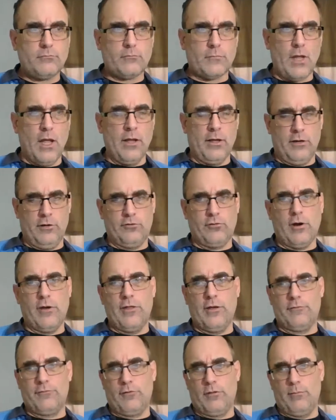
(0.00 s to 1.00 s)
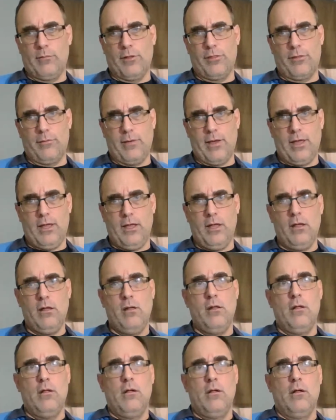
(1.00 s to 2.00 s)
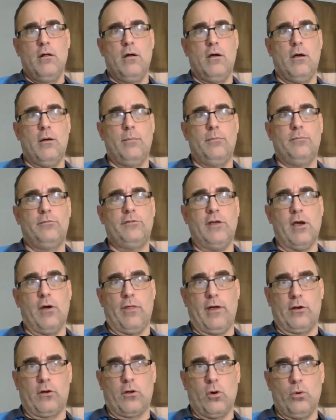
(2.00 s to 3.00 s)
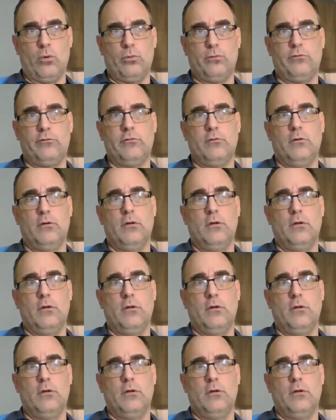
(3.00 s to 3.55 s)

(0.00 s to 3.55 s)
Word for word: I'm going to try that for the month of May. Um, see how that goes.